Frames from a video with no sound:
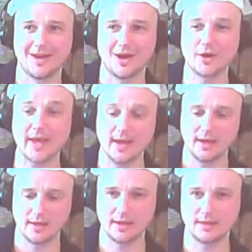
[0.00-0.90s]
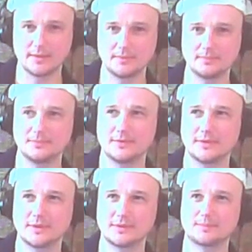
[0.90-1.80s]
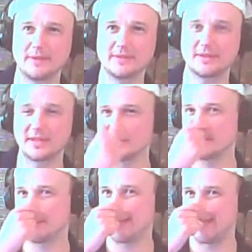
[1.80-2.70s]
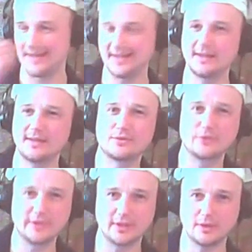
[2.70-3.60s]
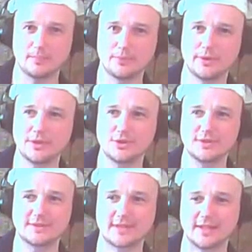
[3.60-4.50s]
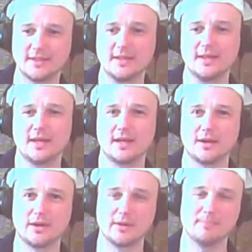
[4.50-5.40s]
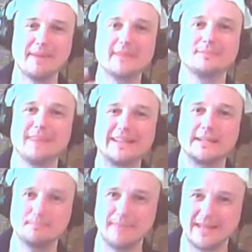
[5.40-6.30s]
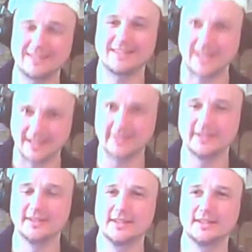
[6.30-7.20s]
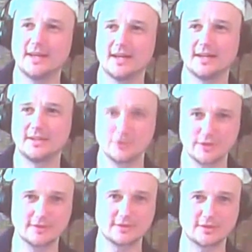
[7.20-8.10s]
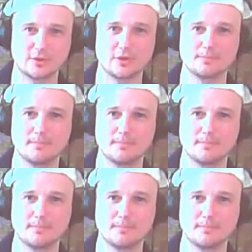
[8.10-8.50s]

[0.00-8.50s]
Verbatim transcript: Okay, um, basically any 3D operation is done uh, mathematically uh, using so-called